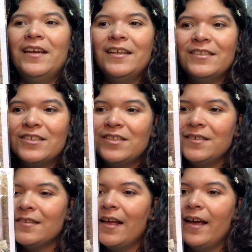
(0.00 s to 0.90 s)
And
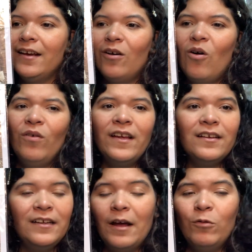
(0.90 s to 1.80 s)
she's like, oh,
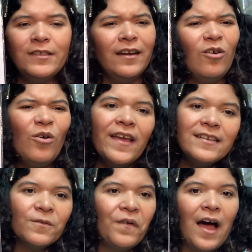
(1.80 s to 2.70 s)
that, and I was like, oh,
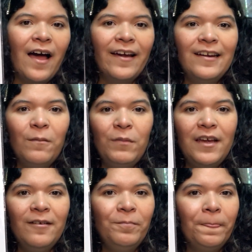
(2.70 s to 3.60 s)
that's fine, I
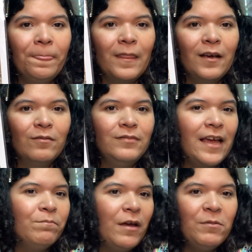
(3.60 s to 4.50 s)
mean,
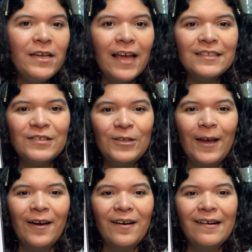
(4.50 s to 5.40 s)
that maybe next
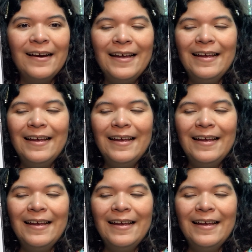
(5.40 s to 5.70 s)
year.